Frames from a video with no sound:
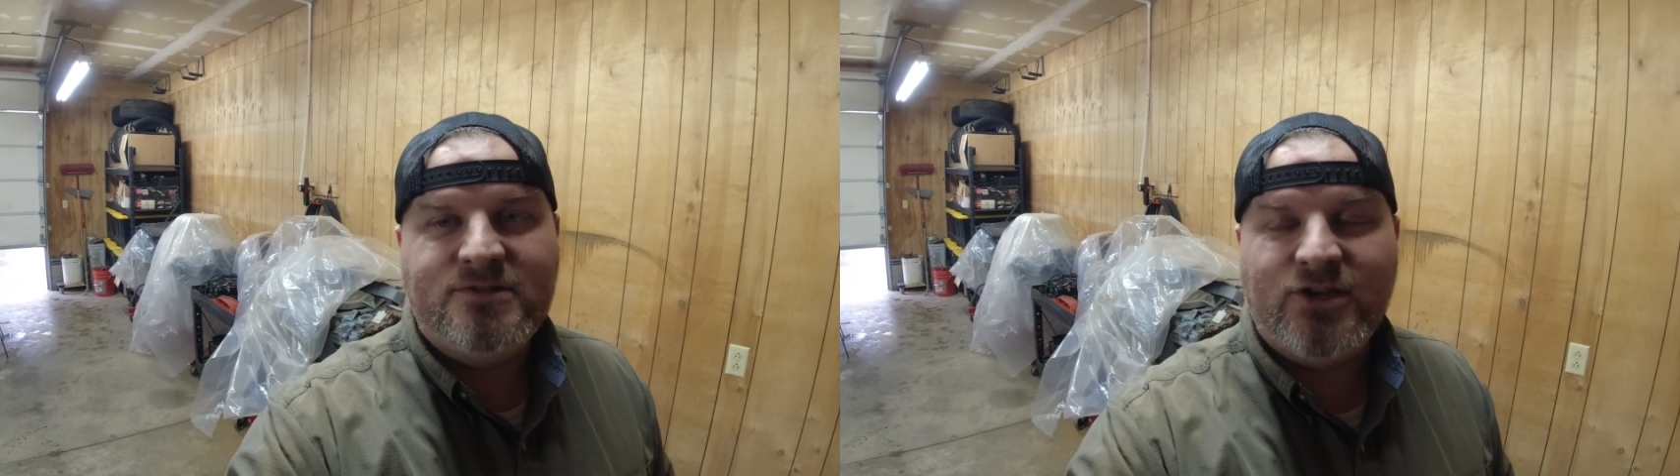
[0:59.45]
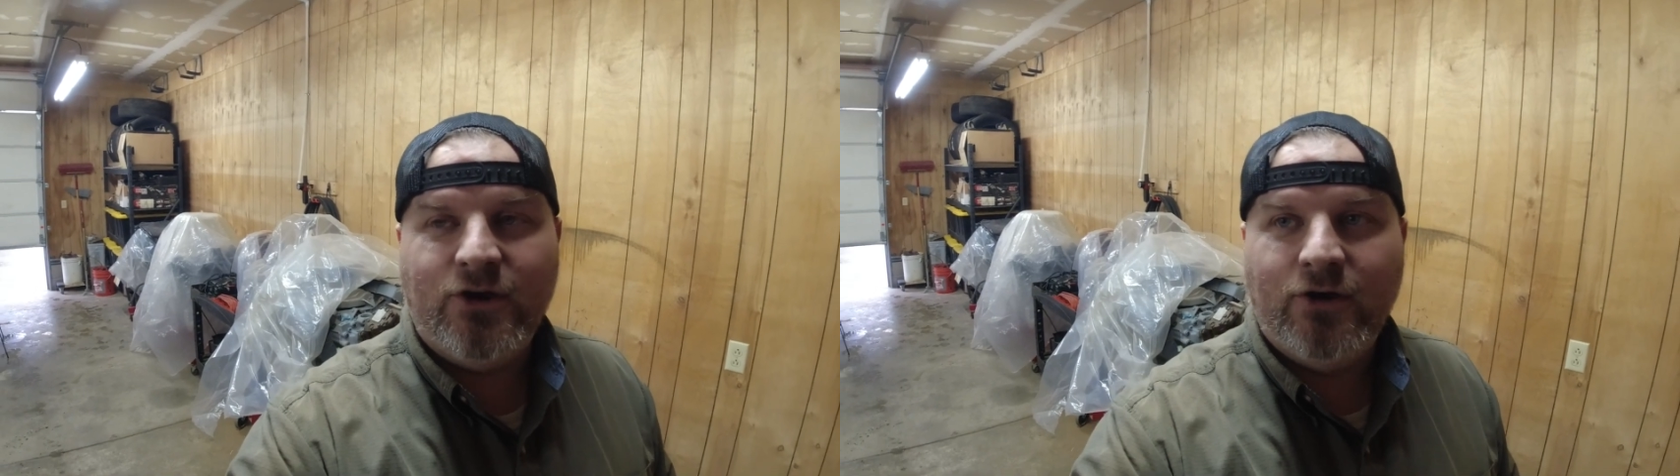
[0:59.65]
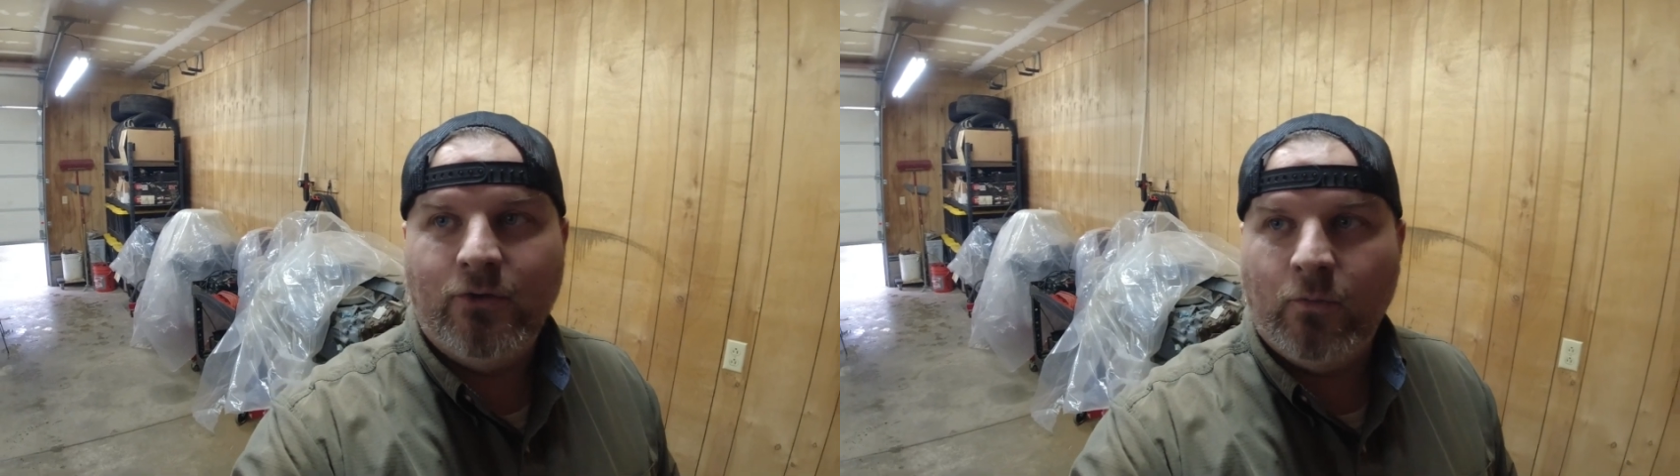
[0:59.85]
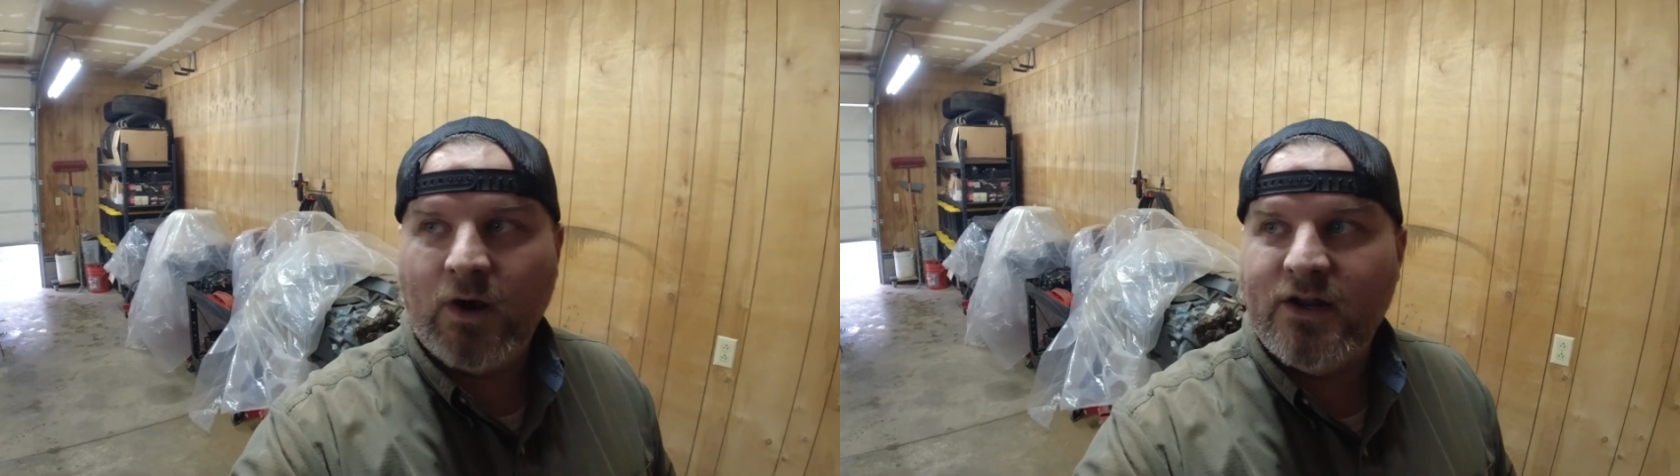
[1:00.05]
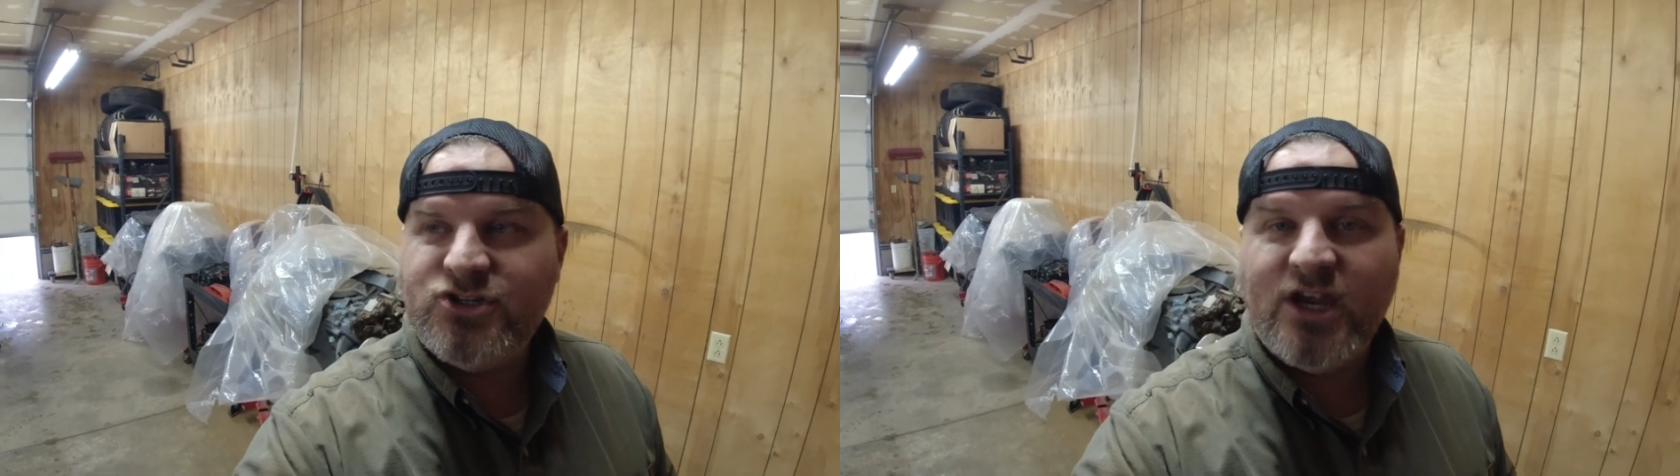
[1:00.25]
So
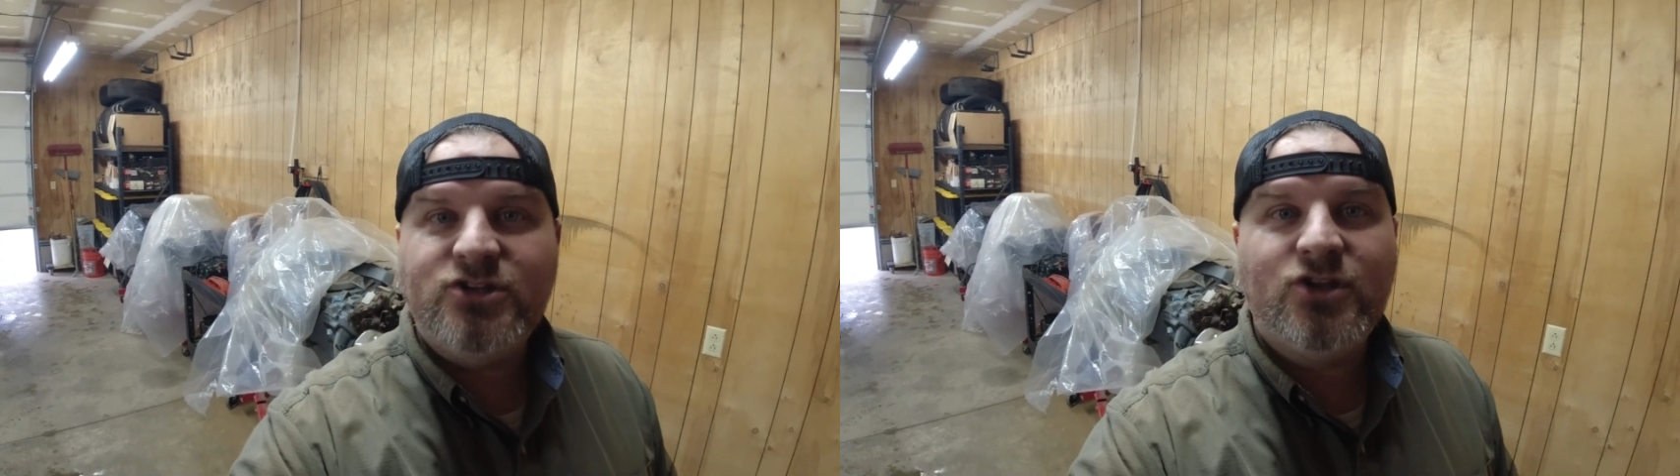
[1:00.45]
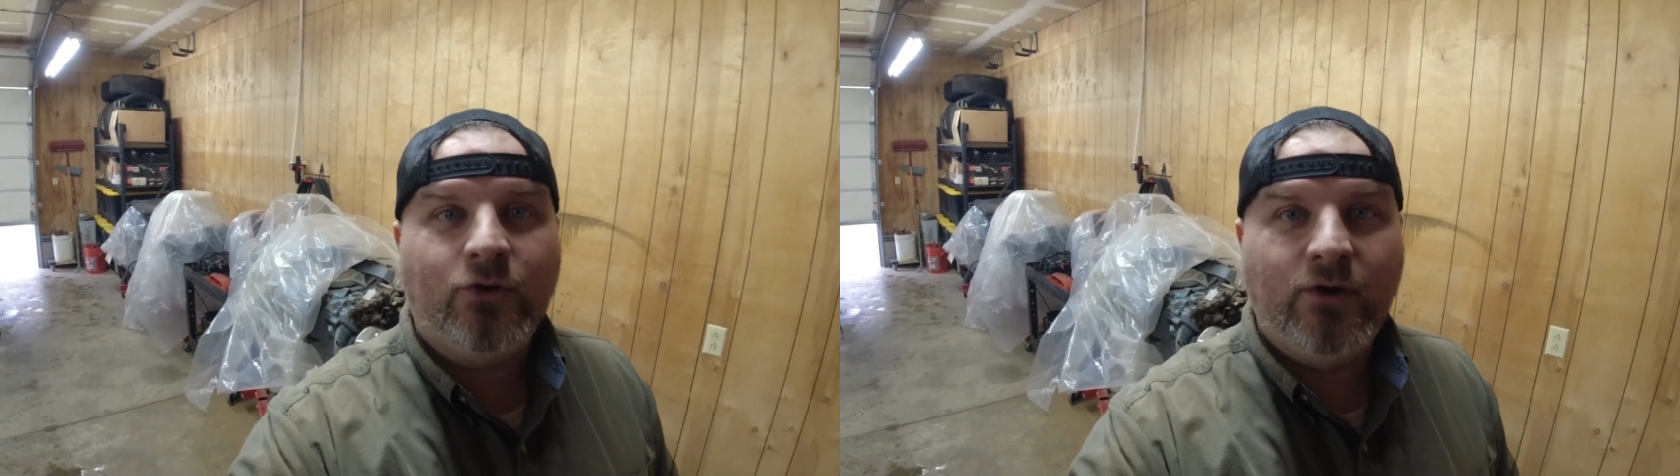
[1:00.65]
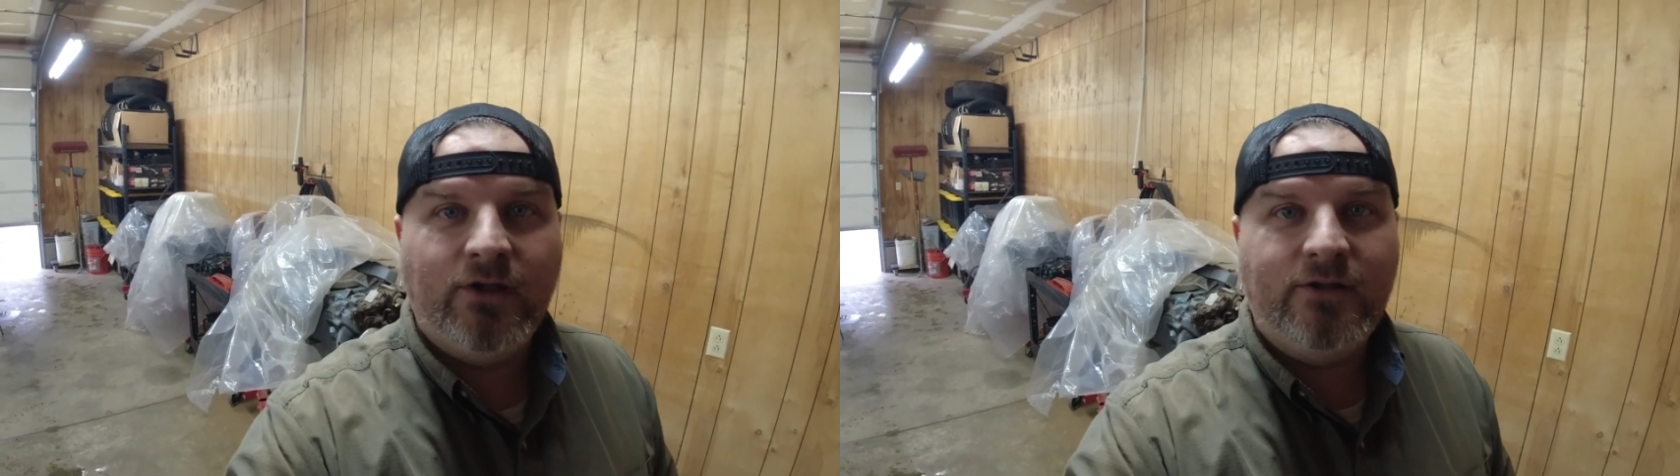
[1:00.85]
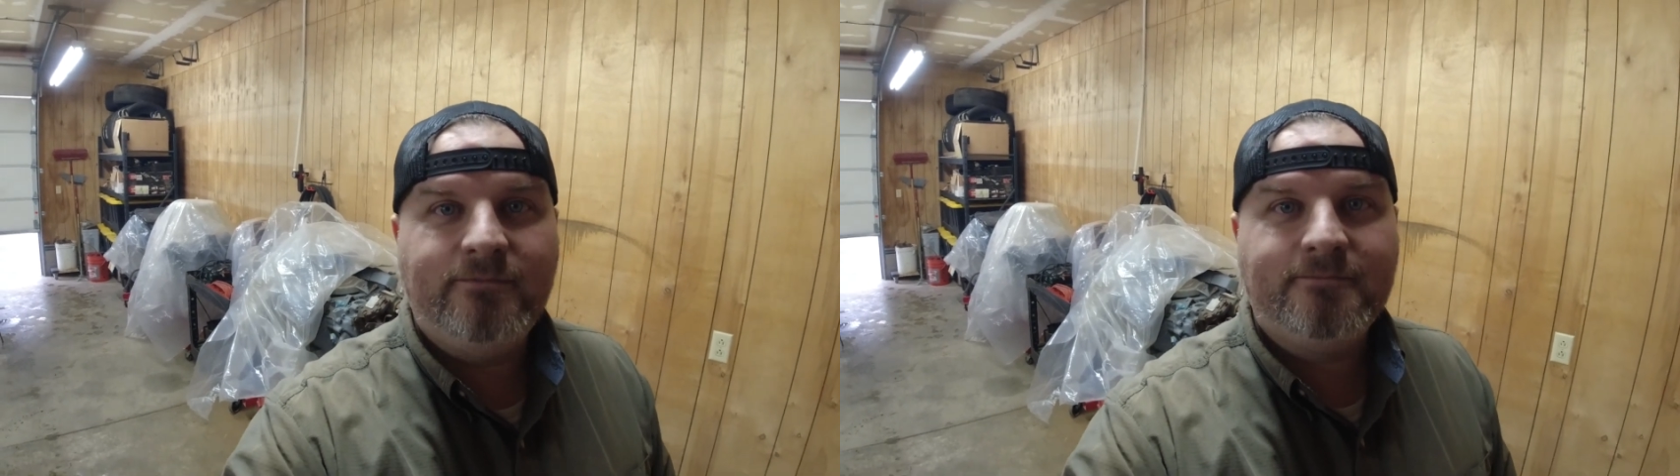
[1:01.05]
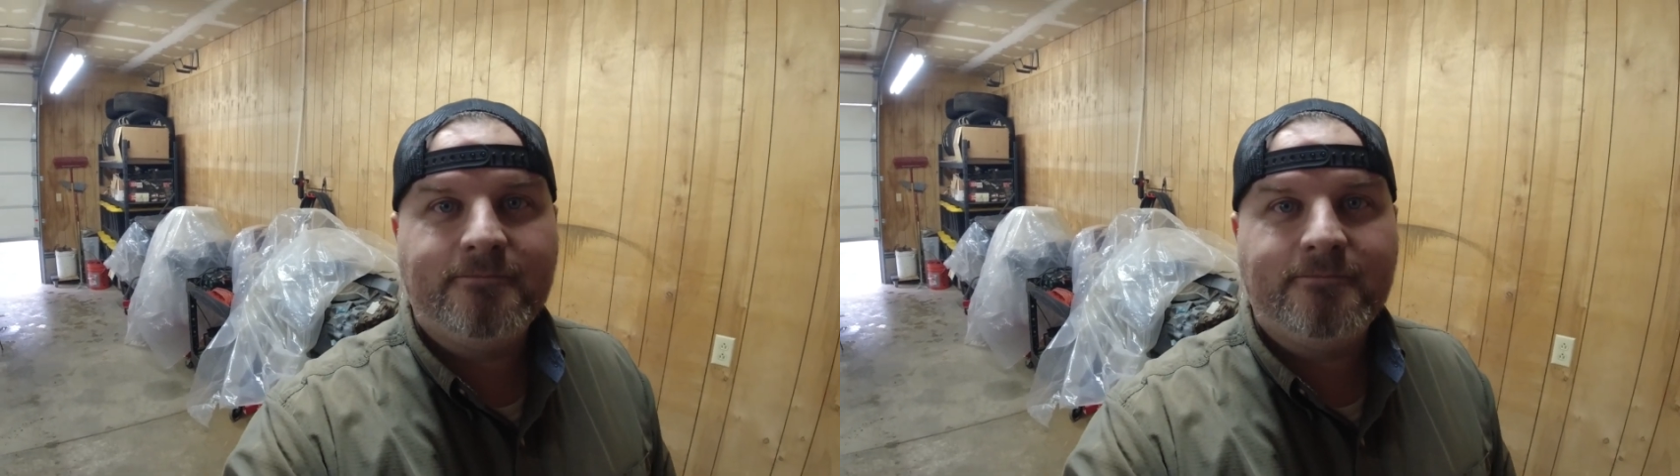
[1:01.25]
we're going to change the oil